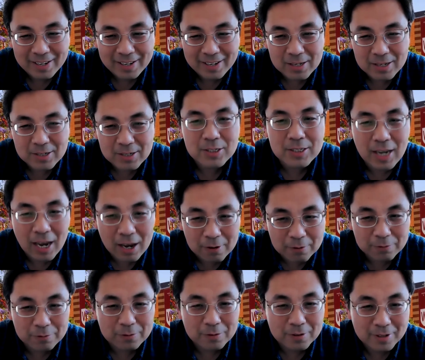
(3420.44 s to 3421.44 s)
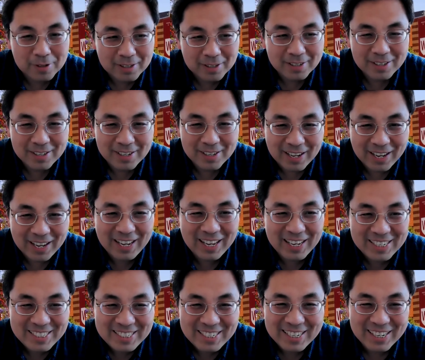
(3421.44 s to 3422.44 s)
it's safe.
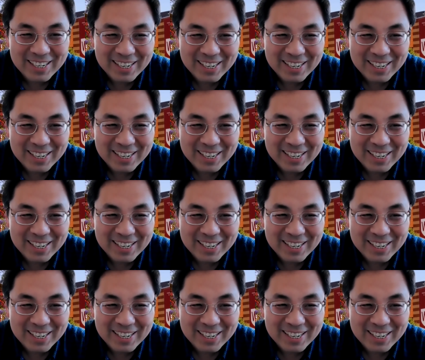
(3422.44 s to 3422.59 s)
And